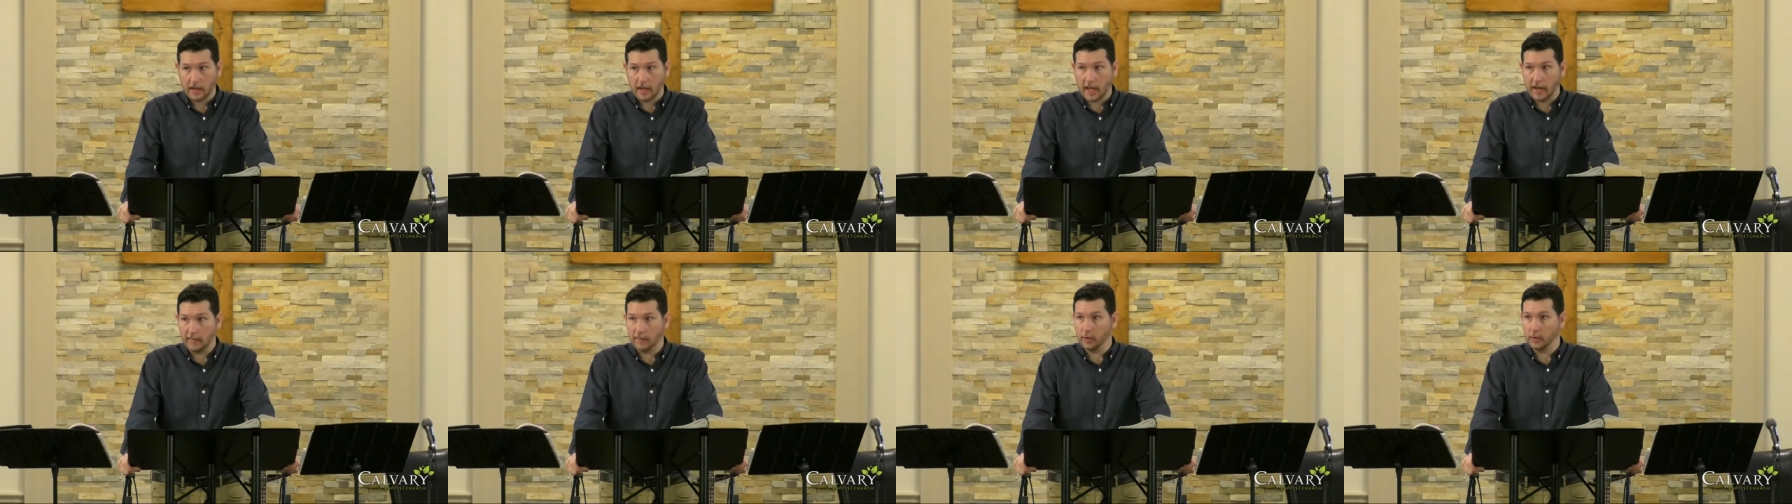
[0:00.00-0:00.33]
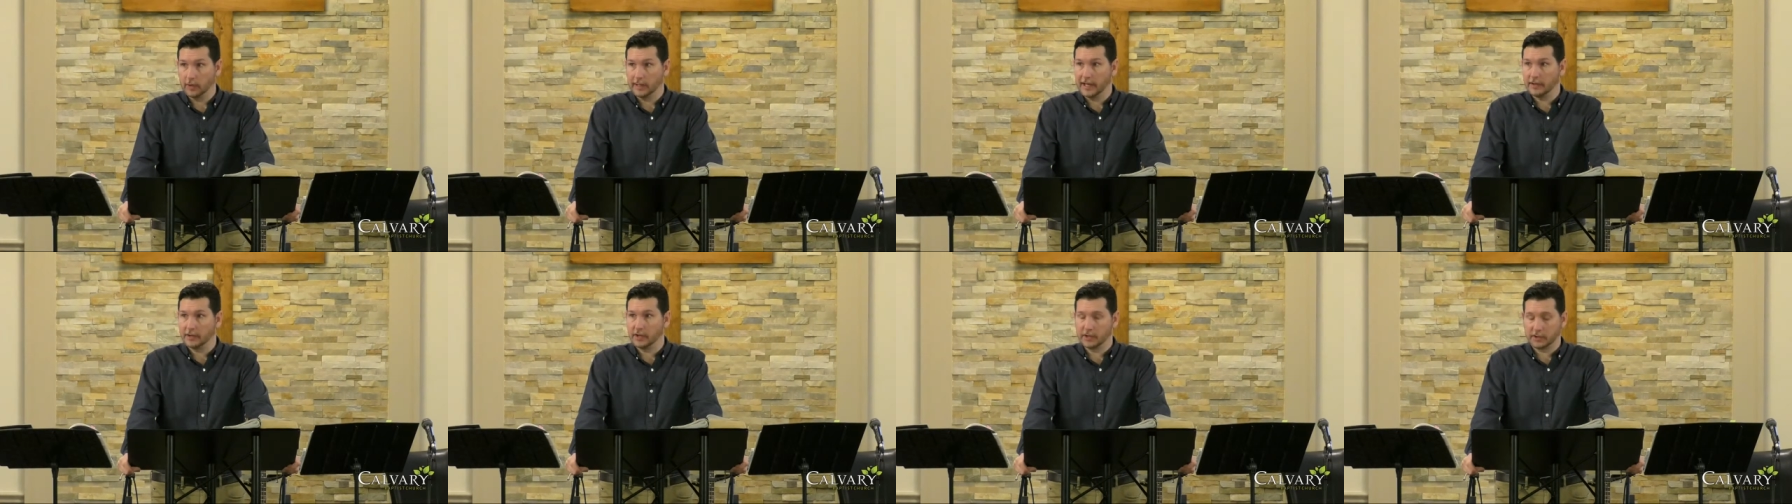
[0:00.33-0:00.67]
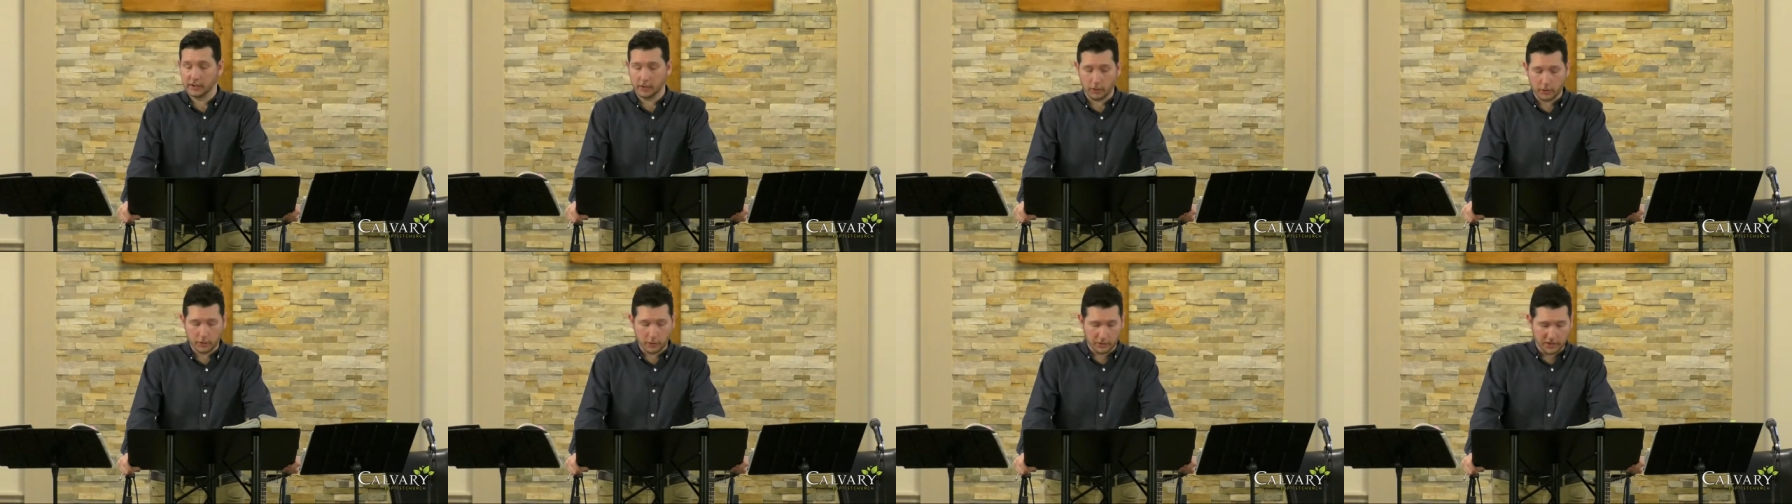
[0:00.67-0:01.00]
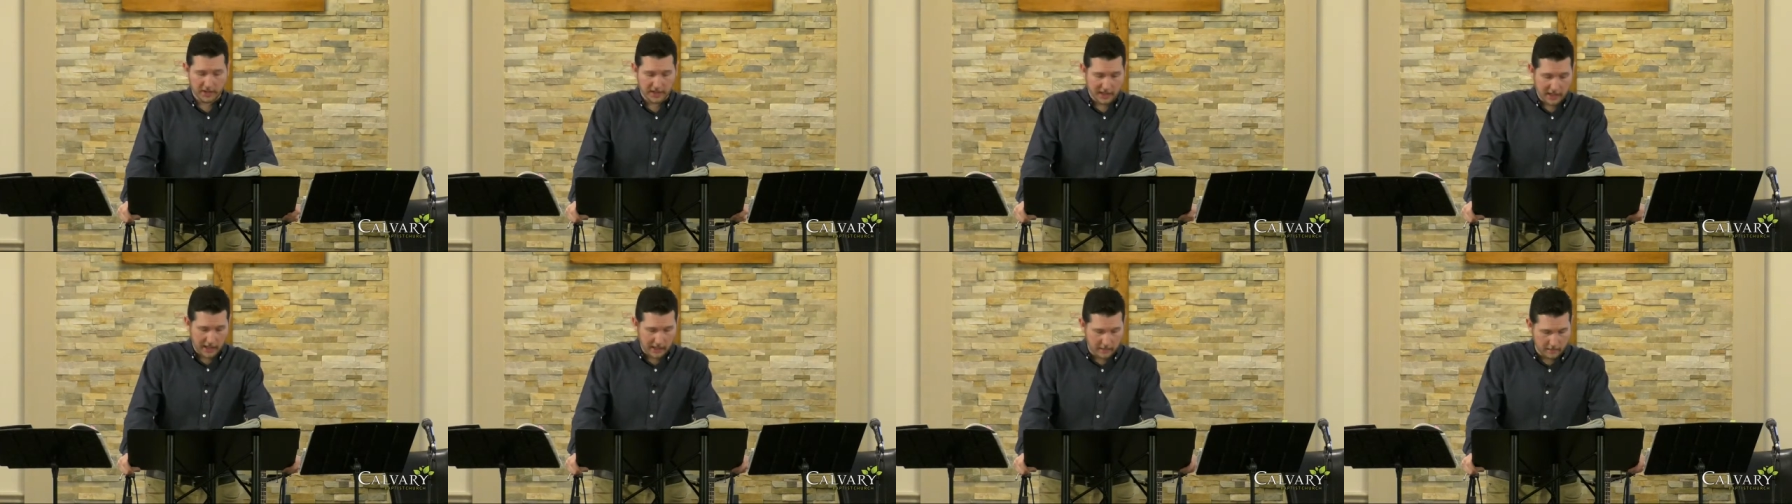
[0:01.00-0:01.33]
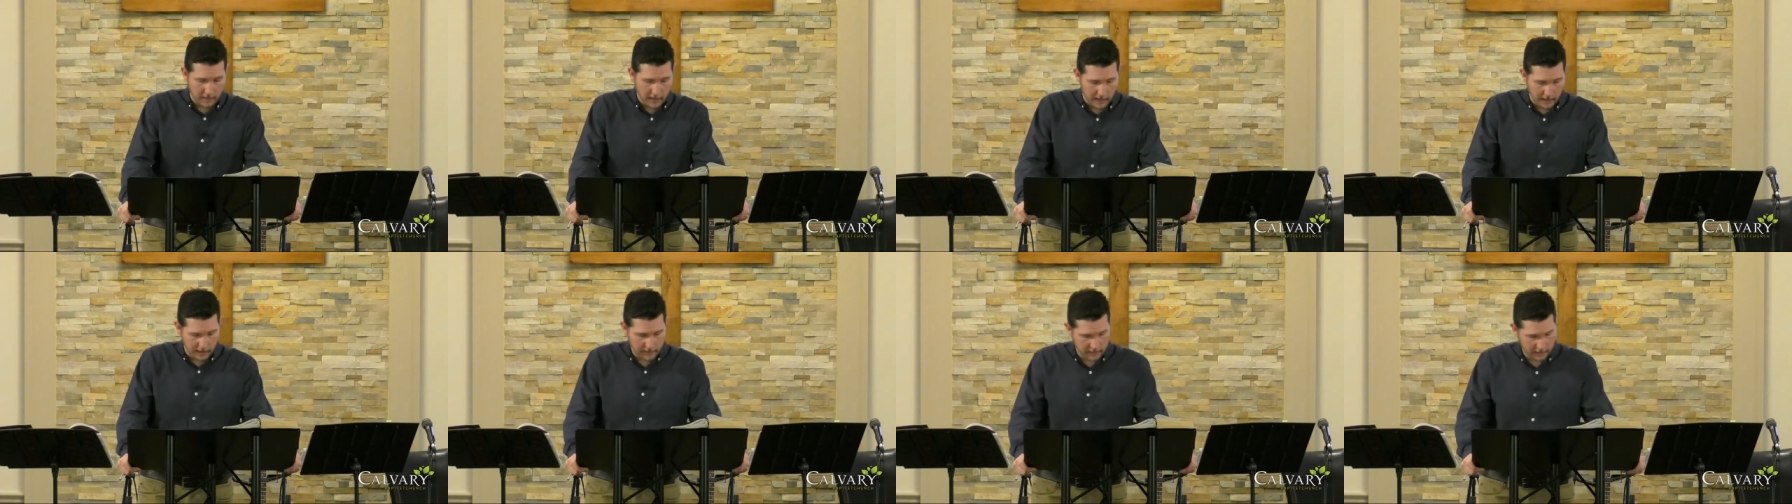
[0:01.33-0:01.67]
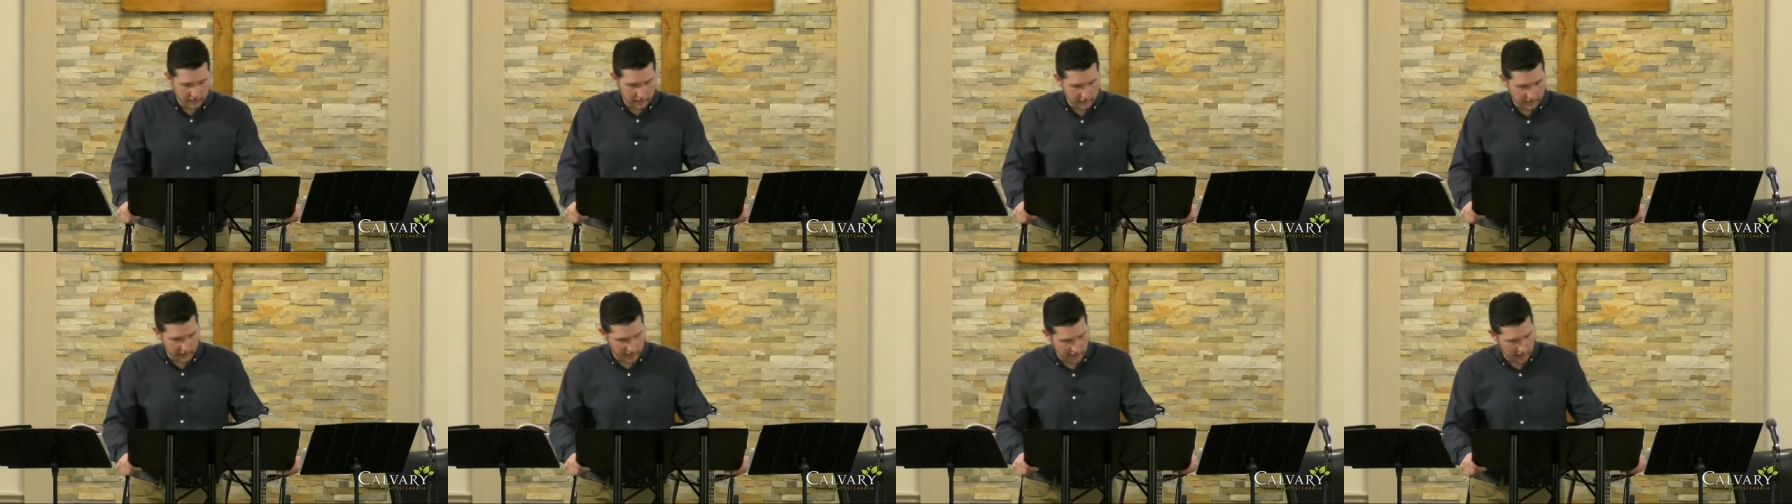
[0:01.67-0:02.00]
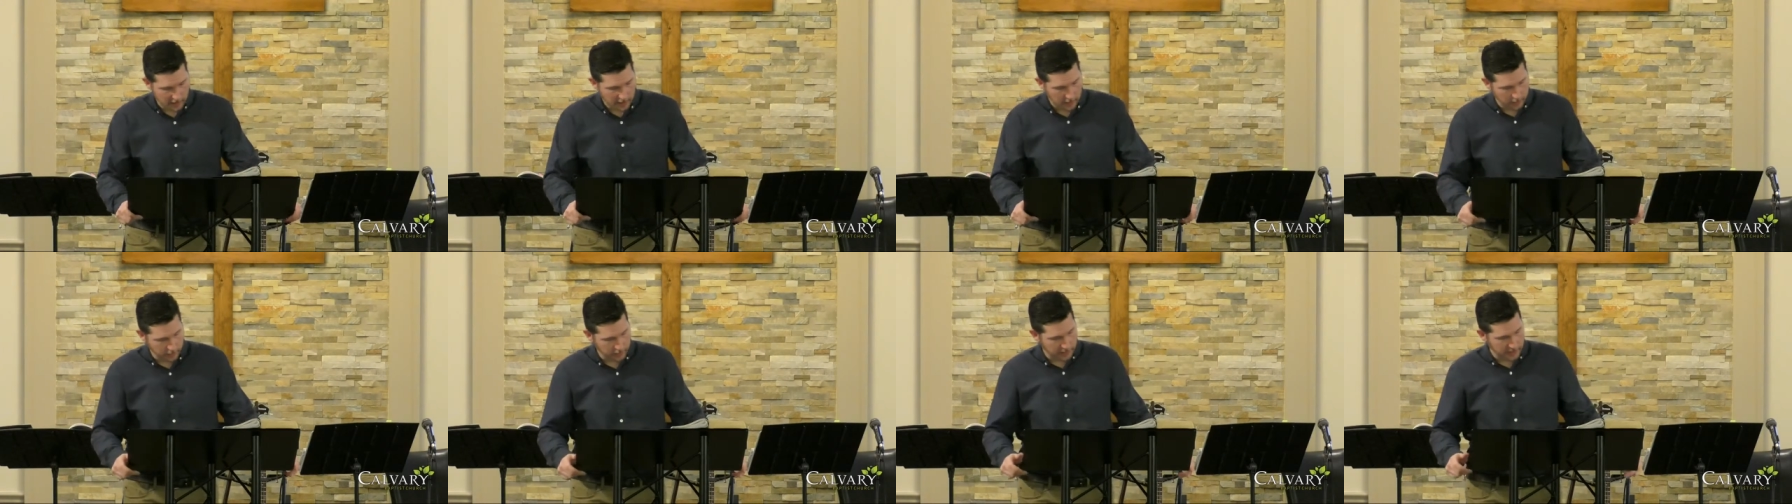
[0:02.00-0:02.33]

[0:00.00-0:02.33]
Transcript: Have you allowed the social stigma that comes